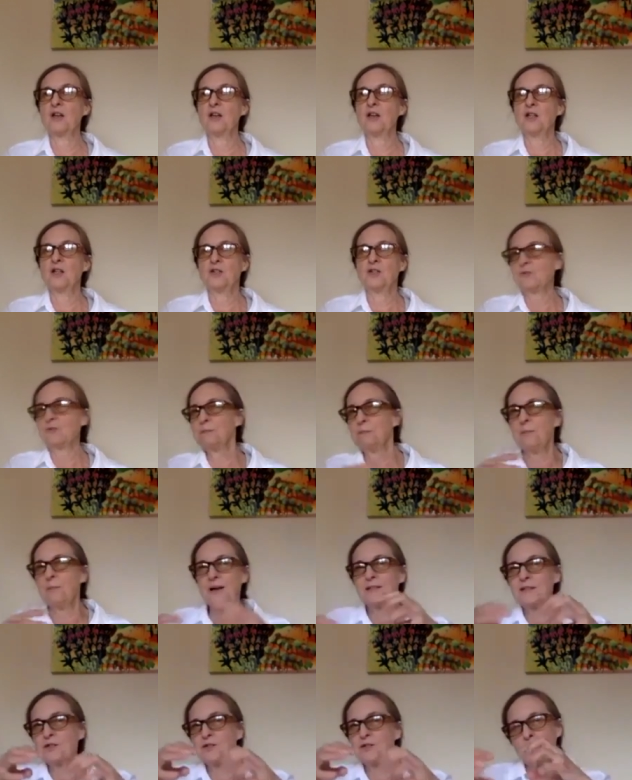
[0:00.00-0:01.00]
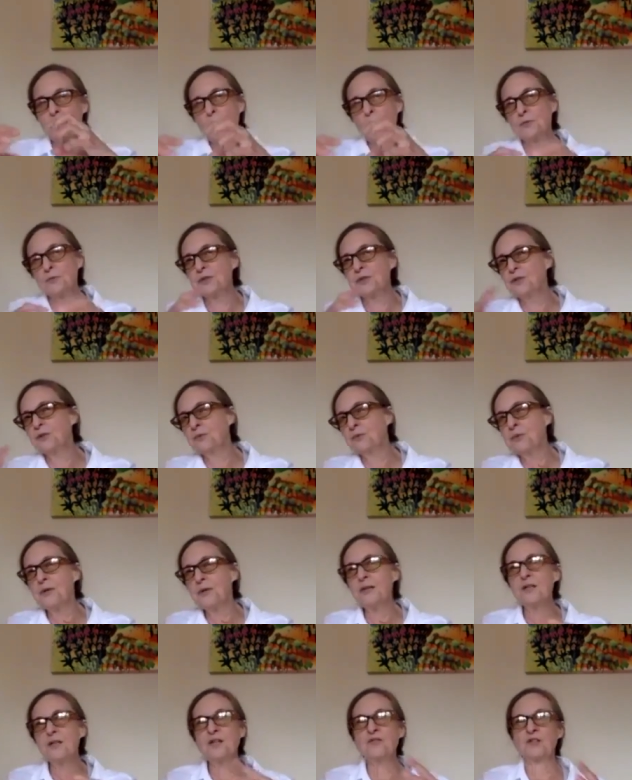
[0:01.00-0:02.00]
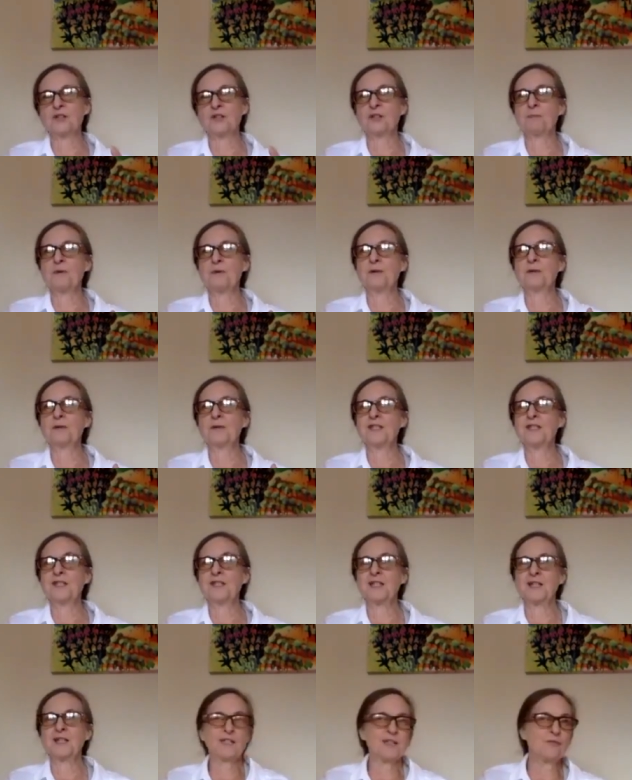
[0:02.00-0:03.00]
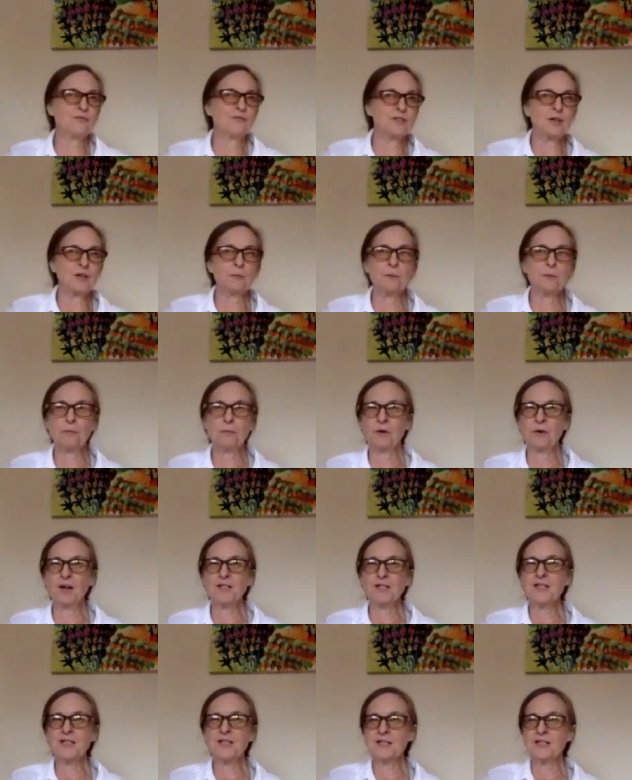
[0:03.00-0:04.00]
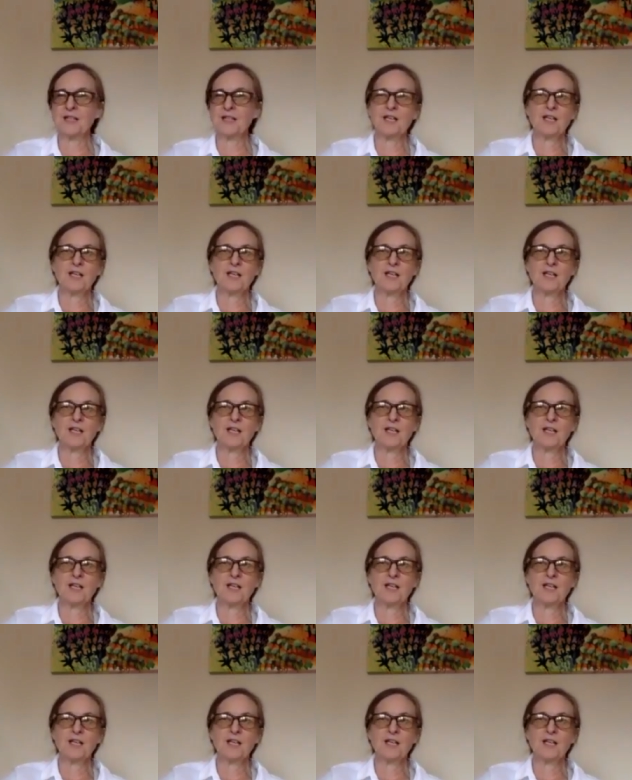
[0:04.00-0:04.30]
It doesn't matter to what degree you've experienced it, because every time you practice it,